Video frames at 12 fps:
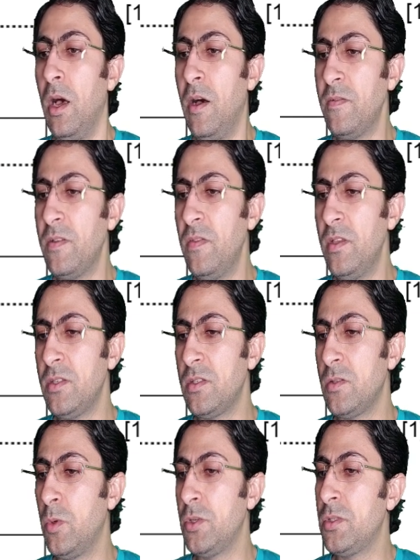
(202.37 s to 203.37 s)
After
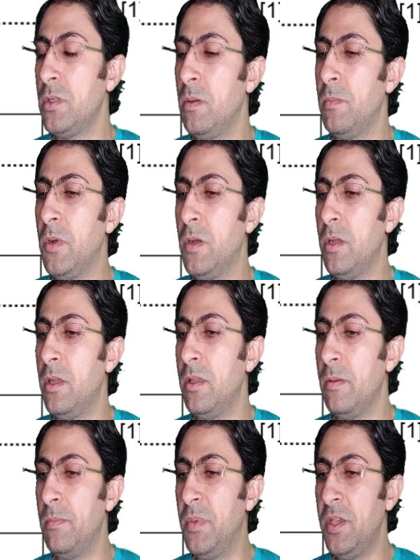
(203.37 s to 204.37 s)
this, question number
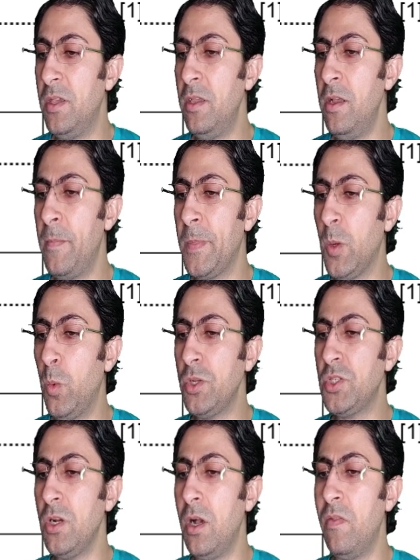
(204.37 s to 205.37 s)
B,
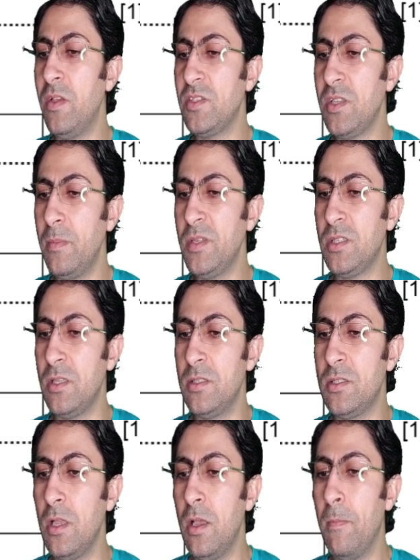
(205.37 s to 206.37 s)
which other
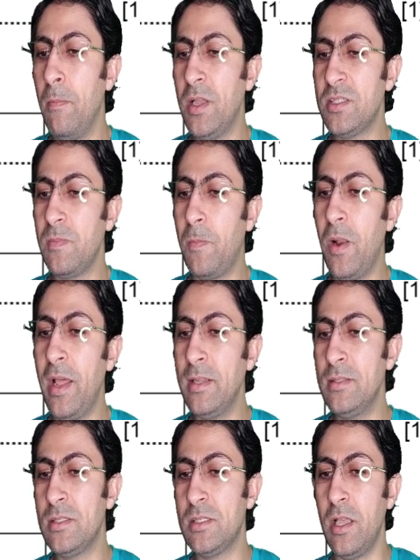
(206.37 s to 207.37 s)
substance must
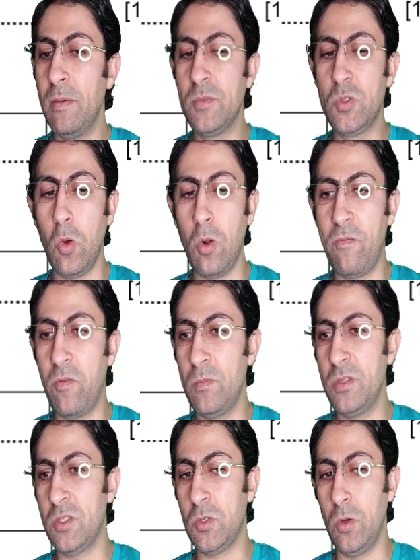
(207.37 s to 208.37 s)
plants absorb
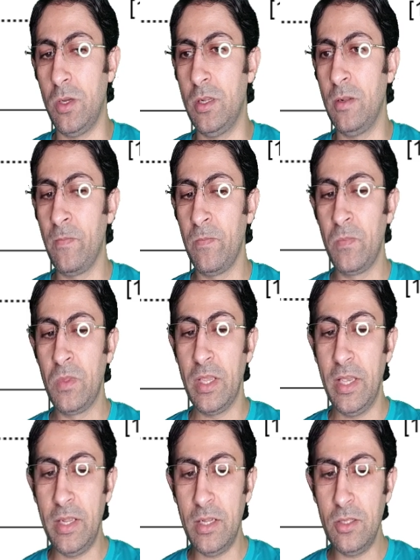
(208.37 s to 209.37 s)
from the soil?
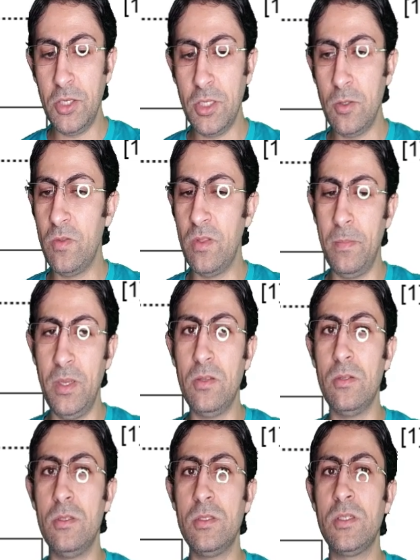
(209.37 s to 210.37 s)
In addition to the
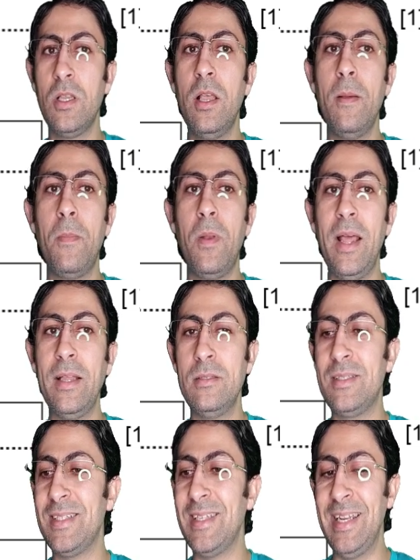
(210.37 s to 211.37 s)
minerals,
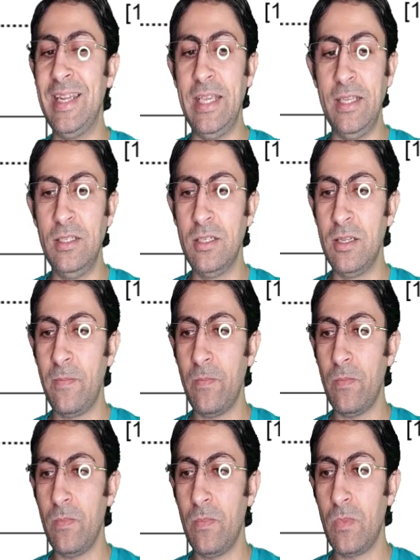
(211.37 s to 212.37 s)
plants need,
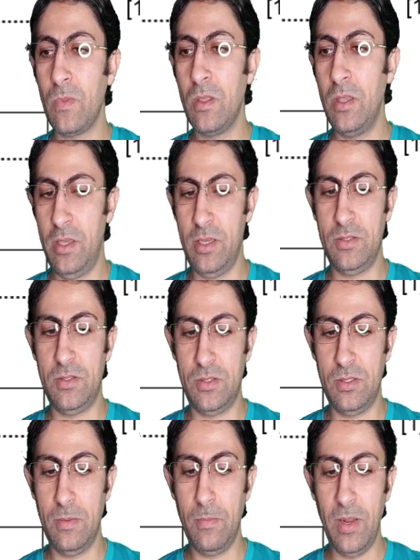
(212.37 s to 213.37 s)

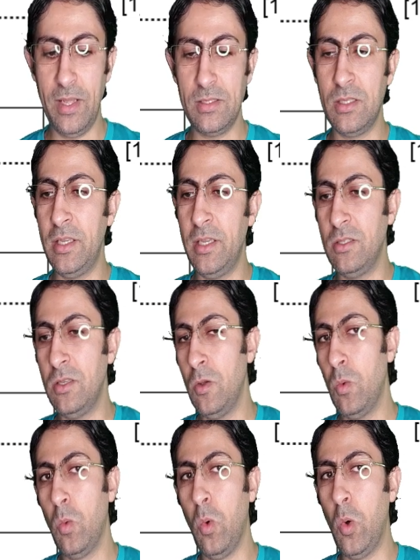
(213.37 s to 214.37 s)
yes, plants need
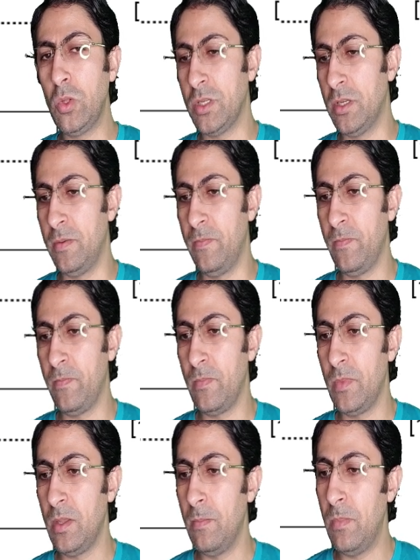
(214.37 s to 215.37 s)
water.
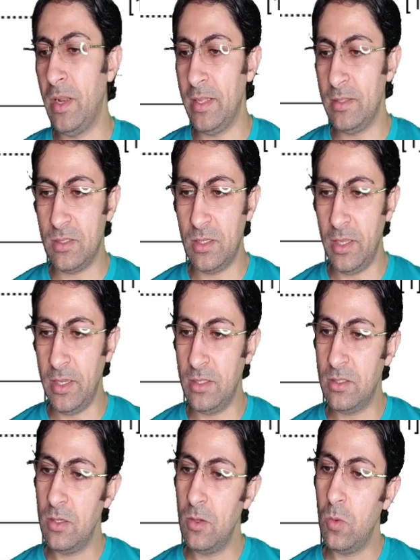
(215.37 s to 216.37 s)
Plants
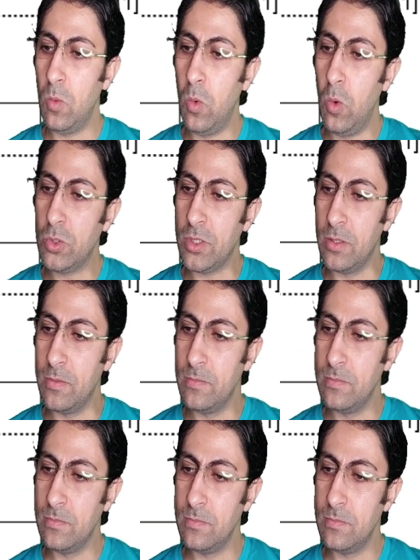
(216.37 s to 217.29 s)
need water.